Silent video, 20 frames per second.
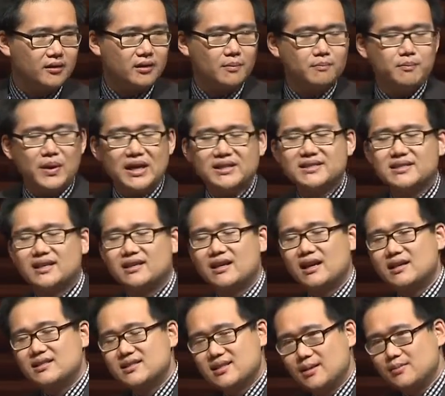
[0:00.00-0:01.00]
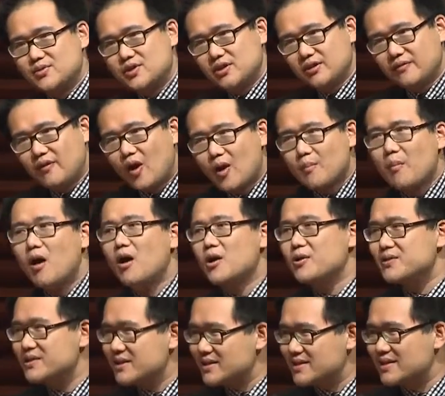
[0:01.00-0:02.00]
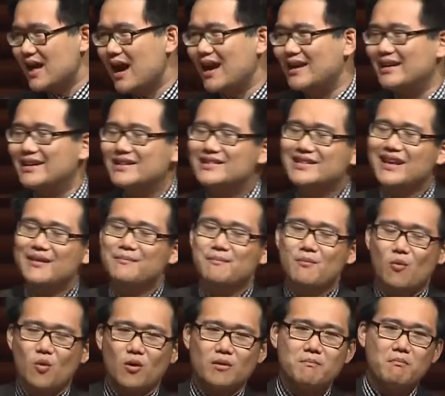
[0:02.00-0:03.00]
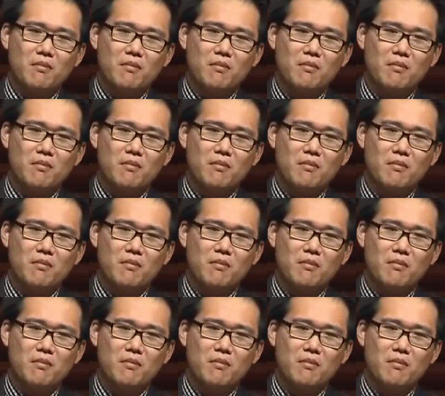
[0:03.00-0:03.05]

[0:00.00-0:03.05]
The basic assumption of our modern society is that more